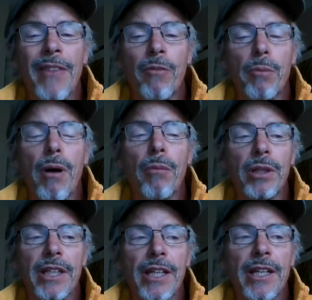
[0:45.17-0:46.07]
and the
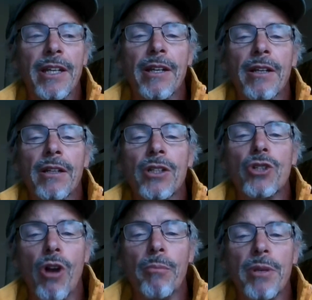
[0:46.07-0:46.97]
Republican
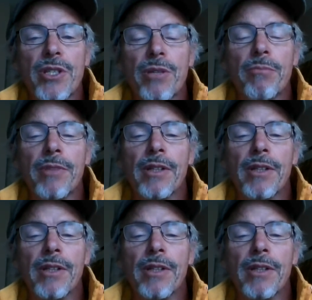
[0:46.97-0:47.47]
Trumpism.